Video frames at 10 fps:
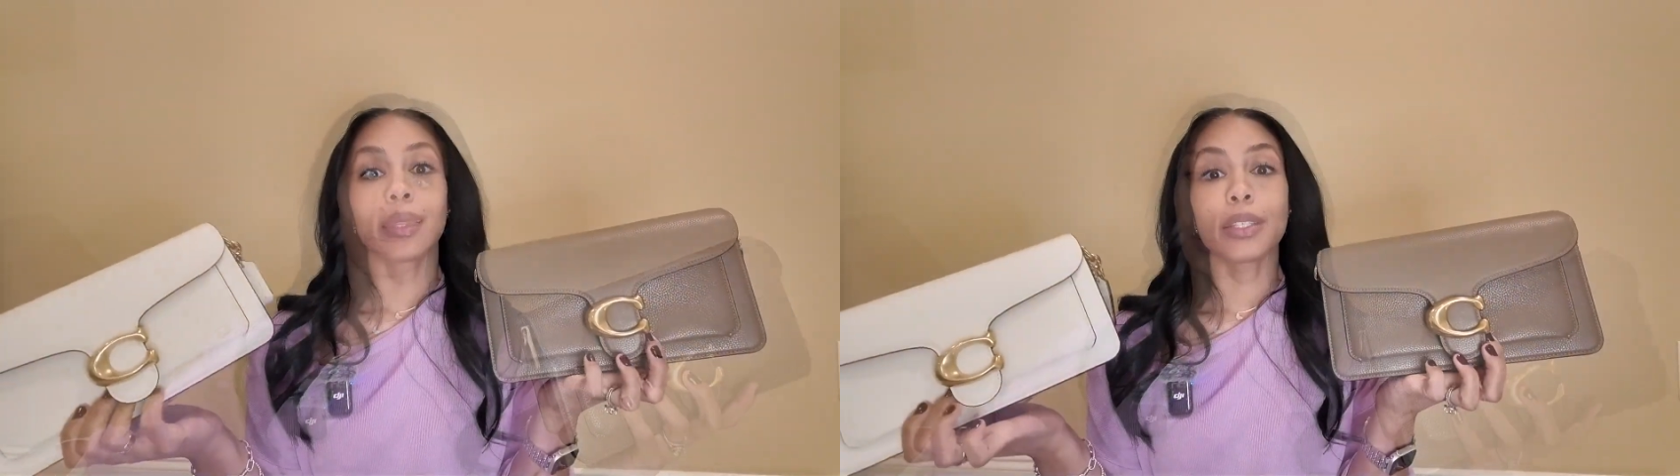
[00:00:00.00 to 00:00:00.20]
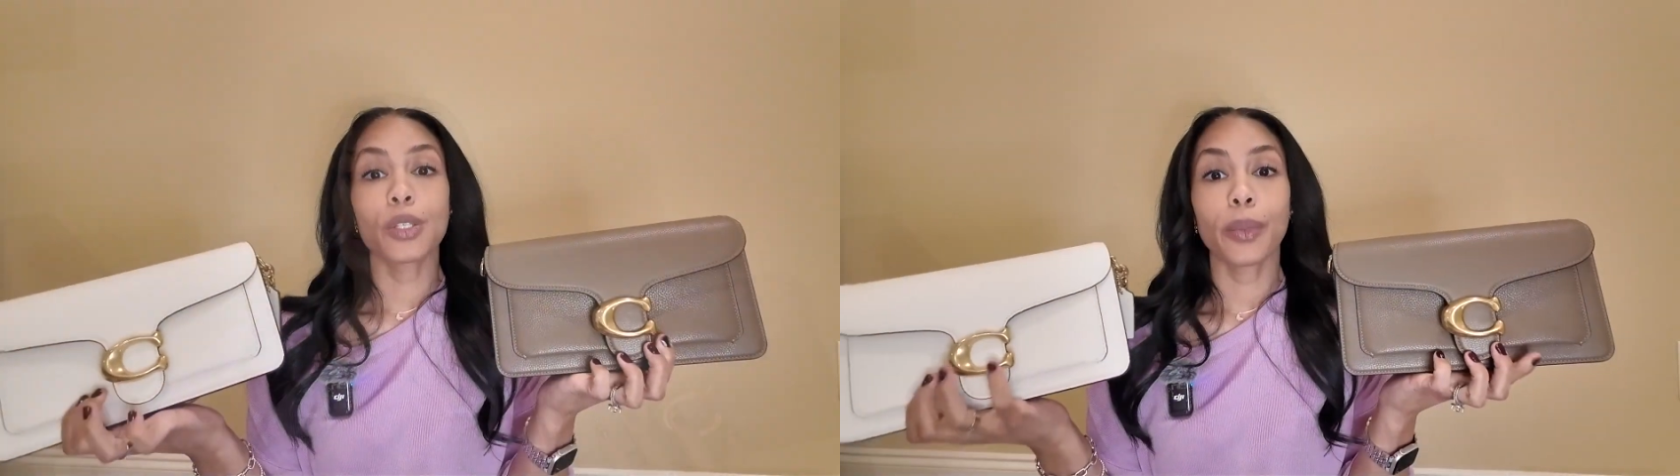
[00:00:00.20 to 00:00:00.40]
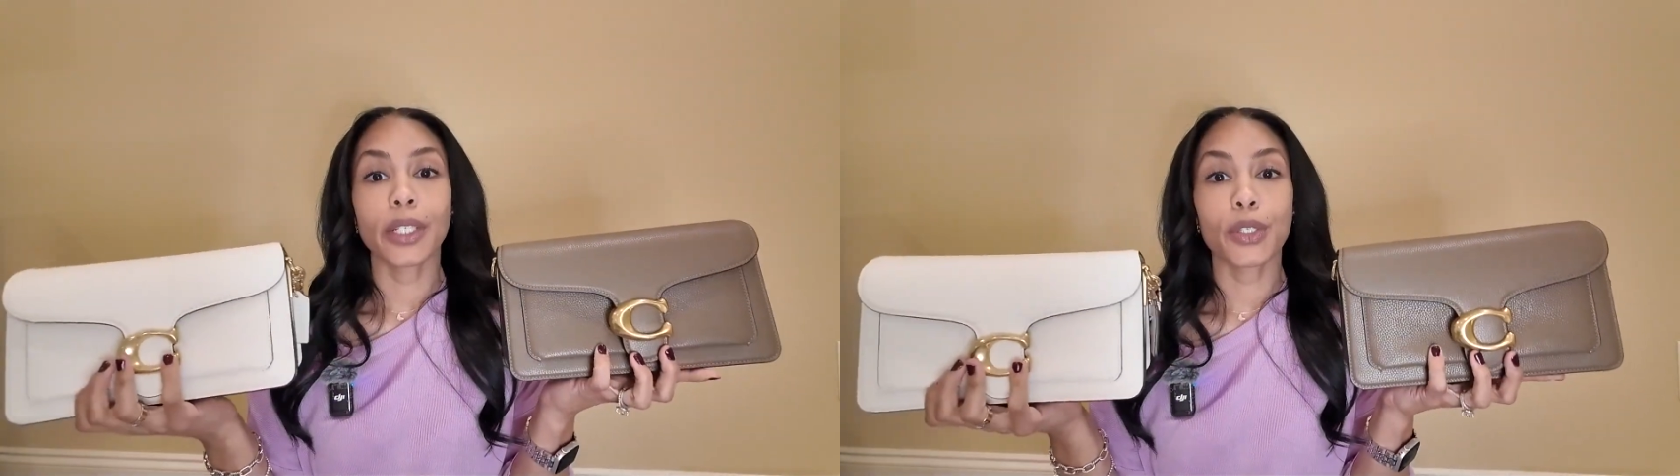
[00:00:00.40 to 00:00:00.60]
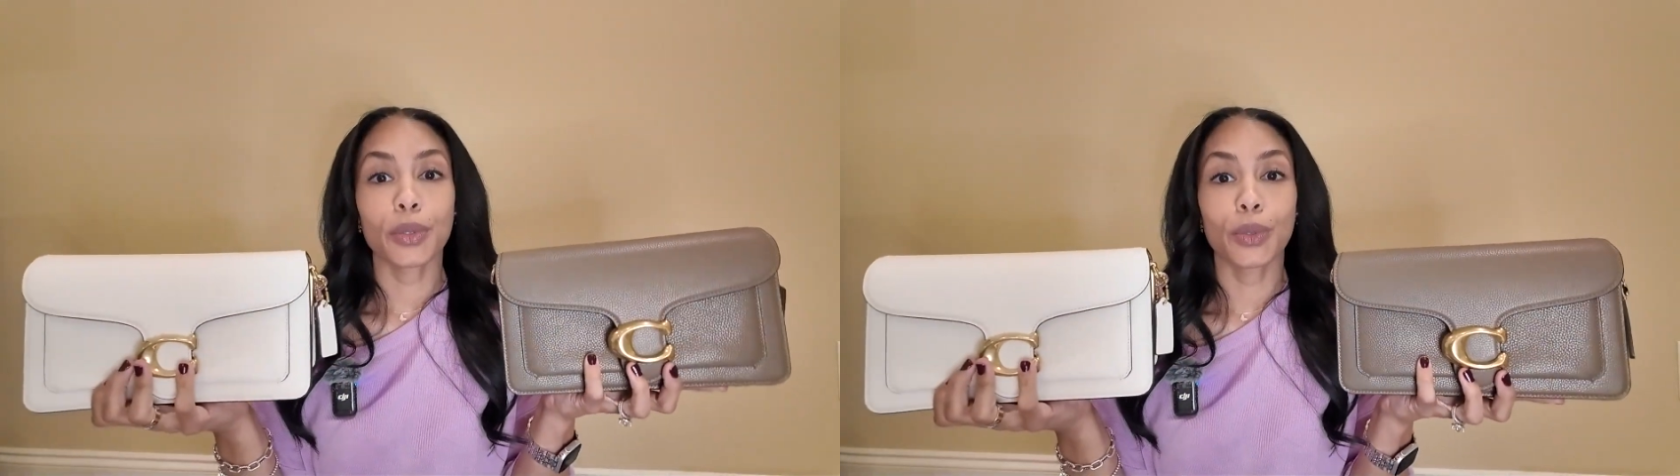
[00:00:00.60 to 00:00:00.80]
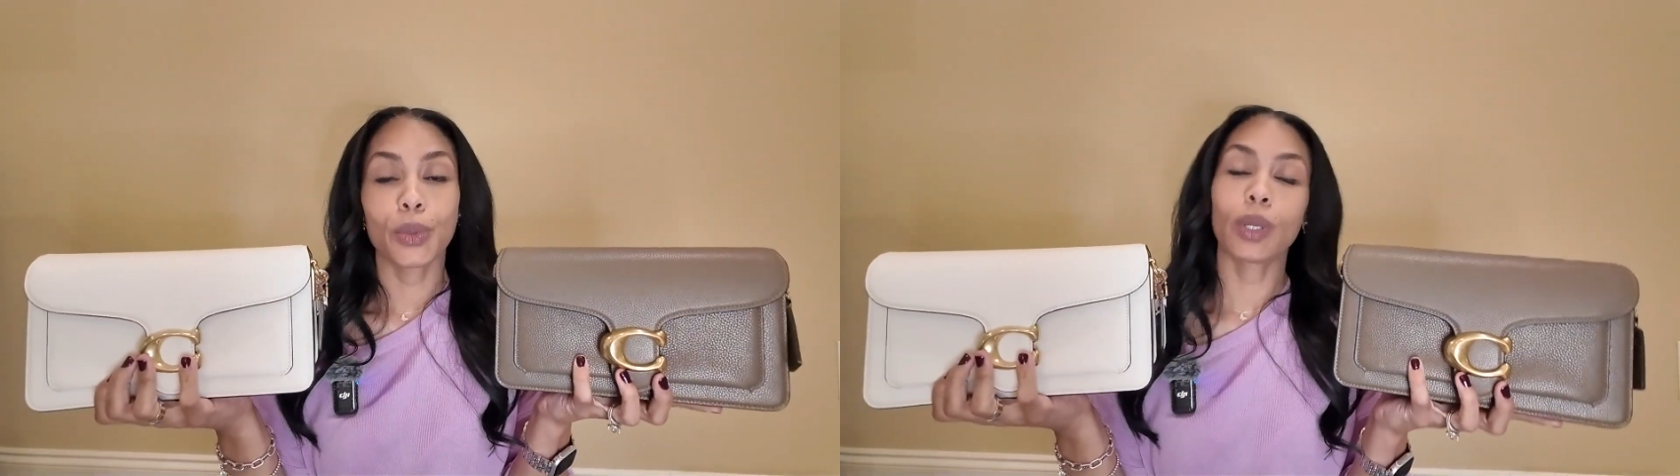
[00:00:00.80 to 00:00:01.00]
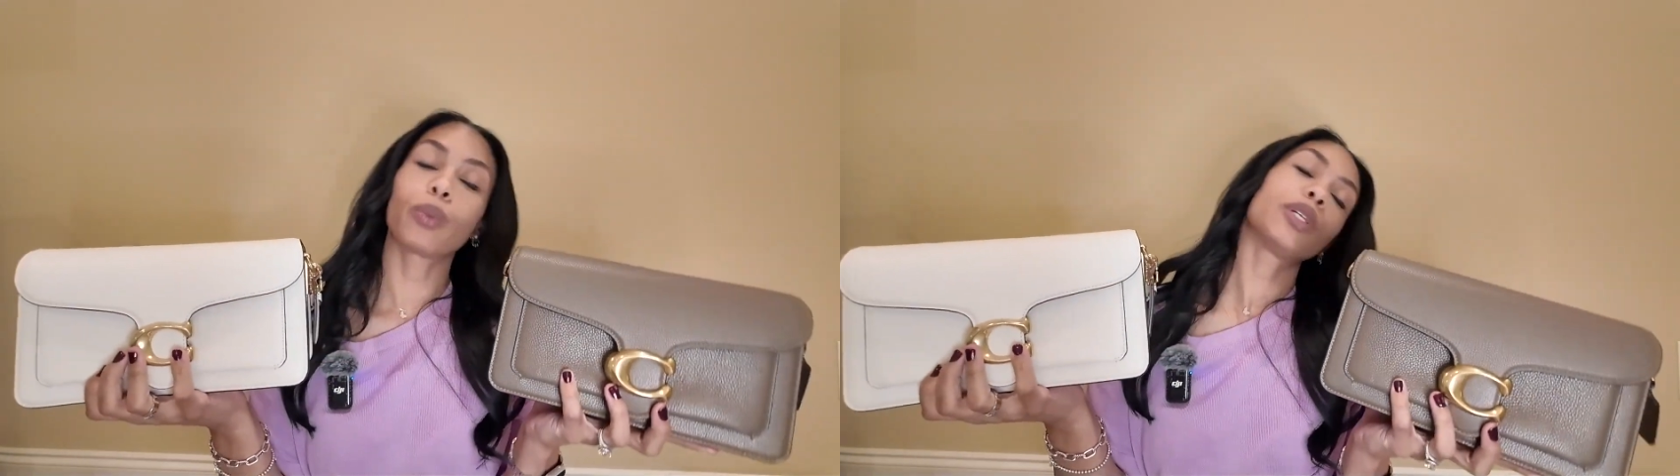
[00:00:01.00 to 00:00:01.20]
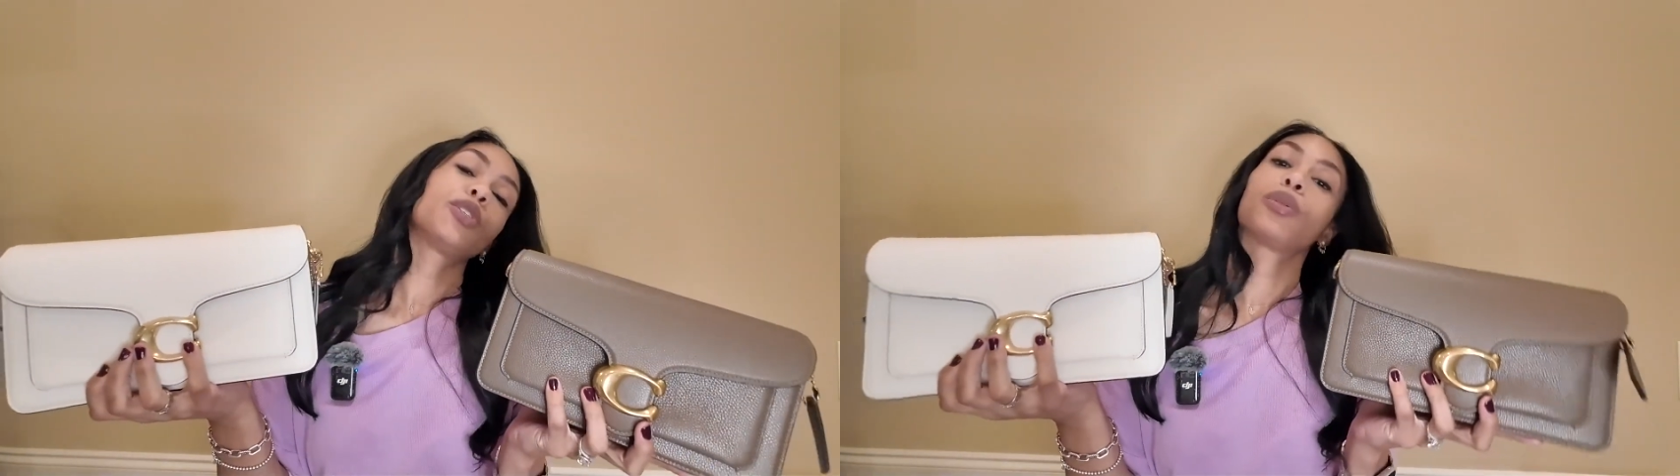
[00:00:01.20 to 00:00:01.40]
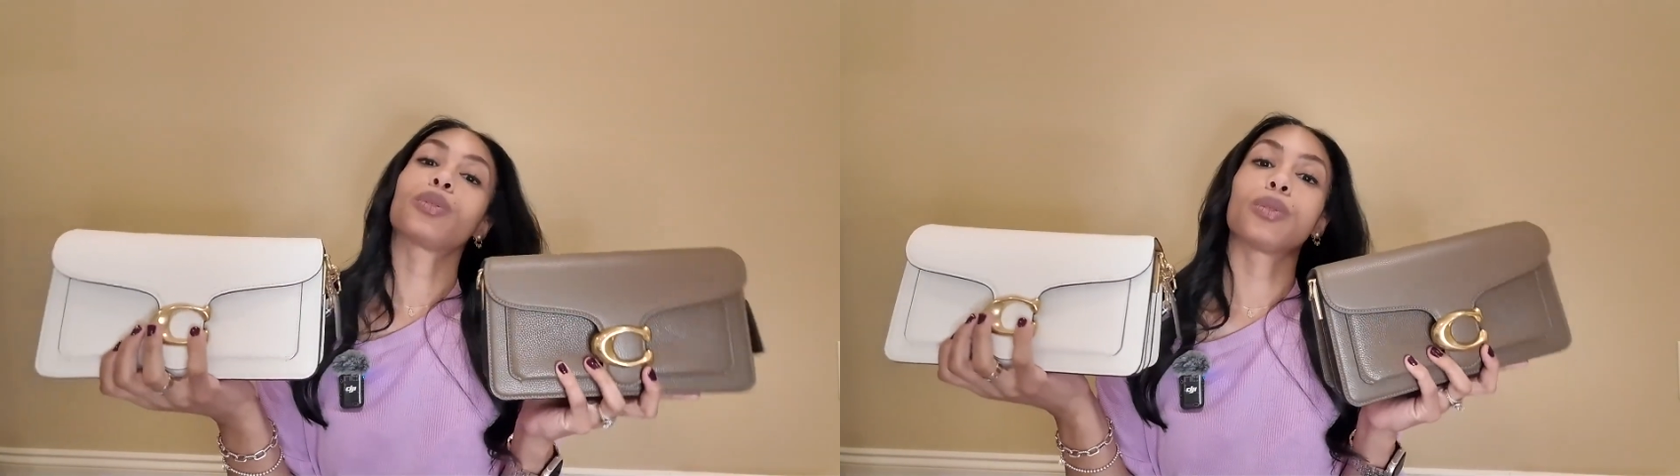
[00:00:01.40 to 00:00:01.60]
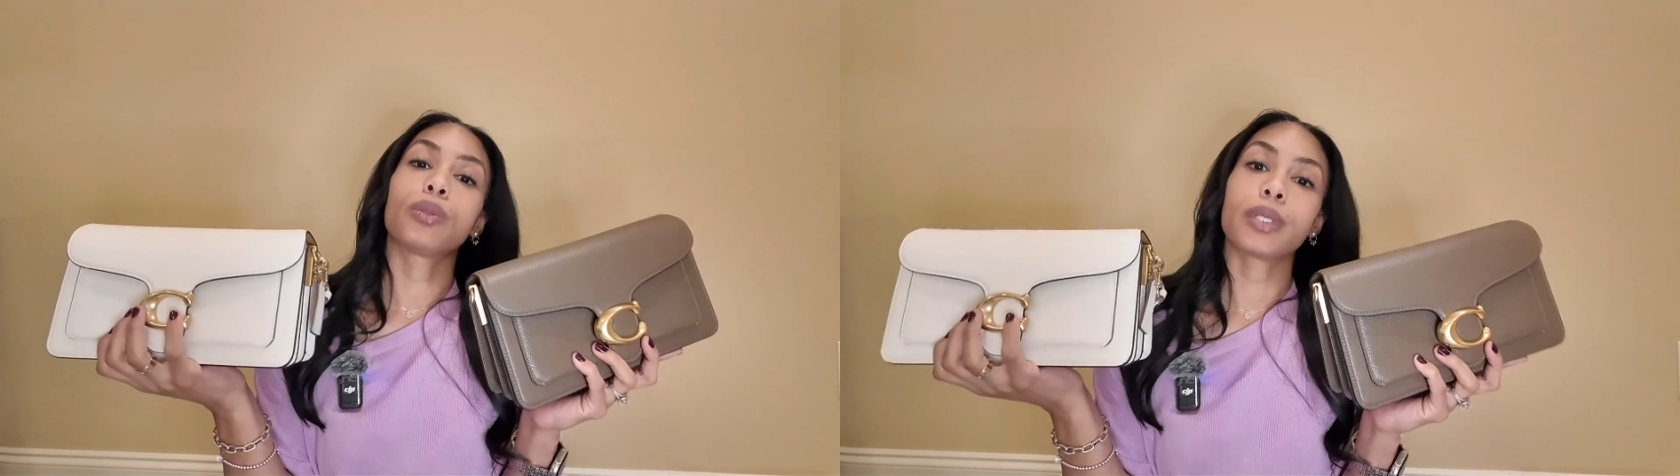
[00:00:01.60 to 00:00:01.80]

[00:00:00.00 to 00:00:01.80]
These are my 2 original